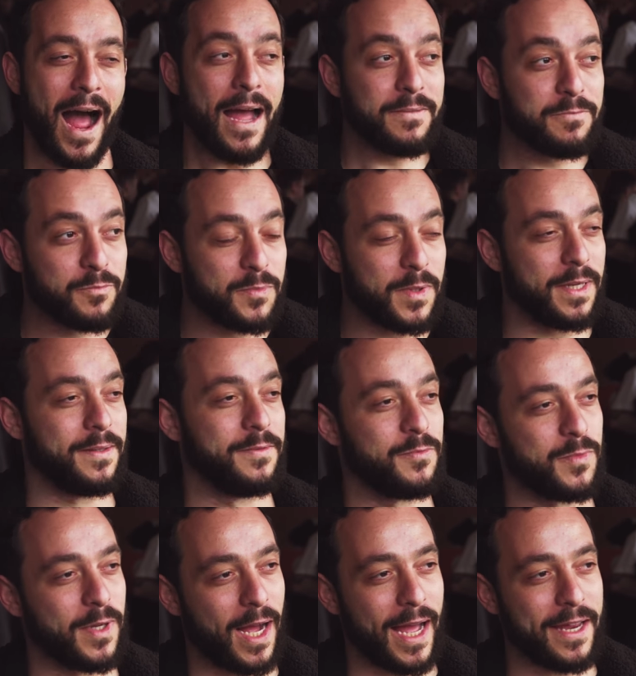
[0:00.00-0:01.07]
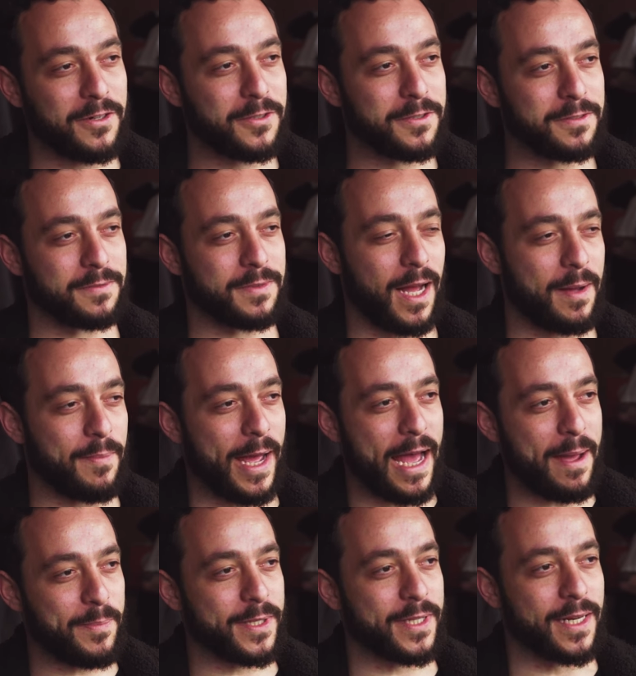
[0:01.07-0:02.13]
I'm
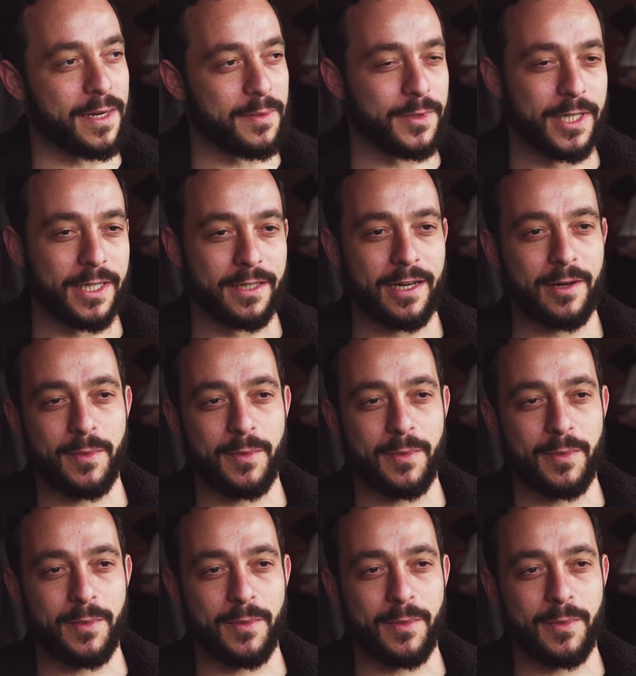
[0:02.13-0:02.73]
happy that I'm here.